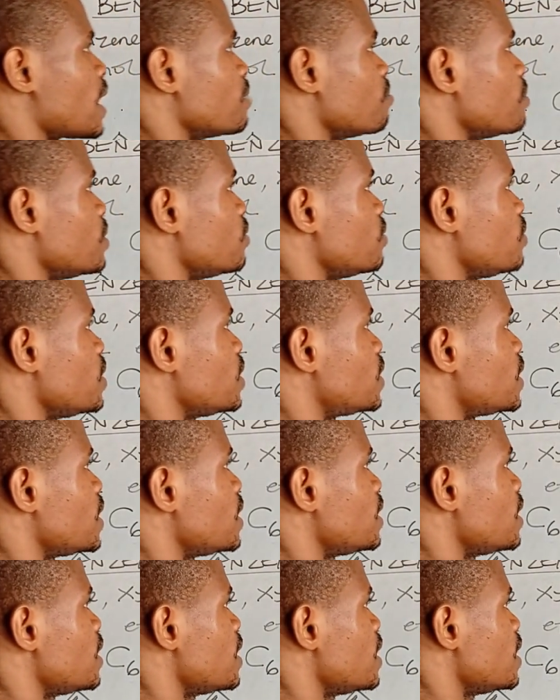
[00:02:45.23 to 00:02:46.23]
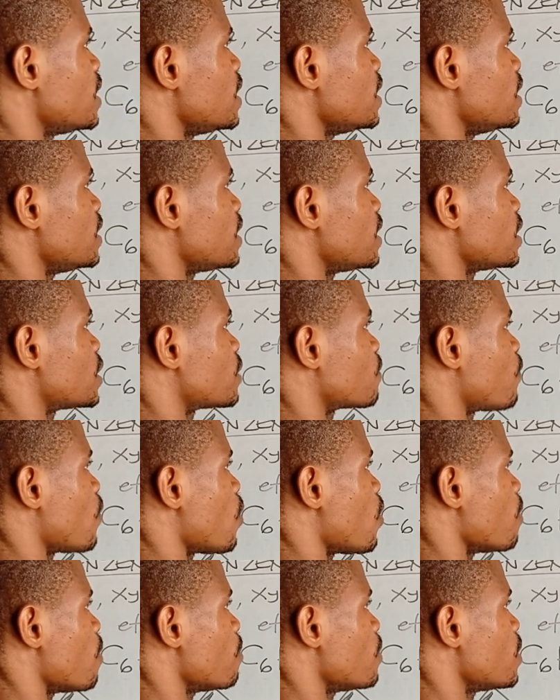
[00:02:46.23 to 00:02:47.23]
can be written in this
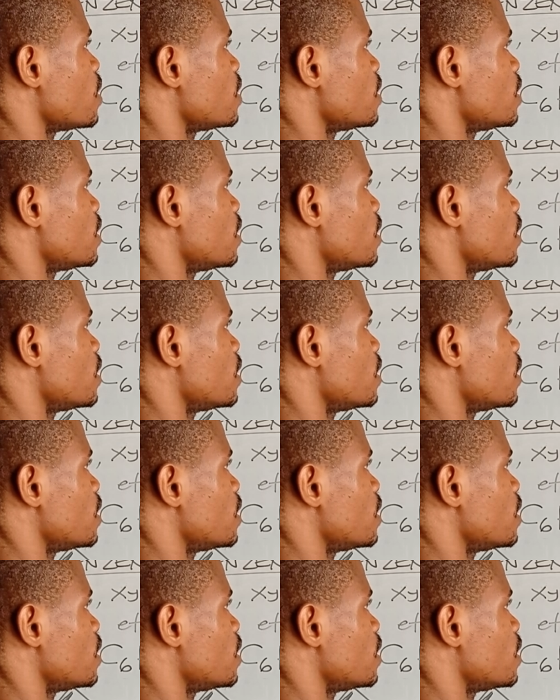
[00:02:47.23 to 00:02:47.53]
form: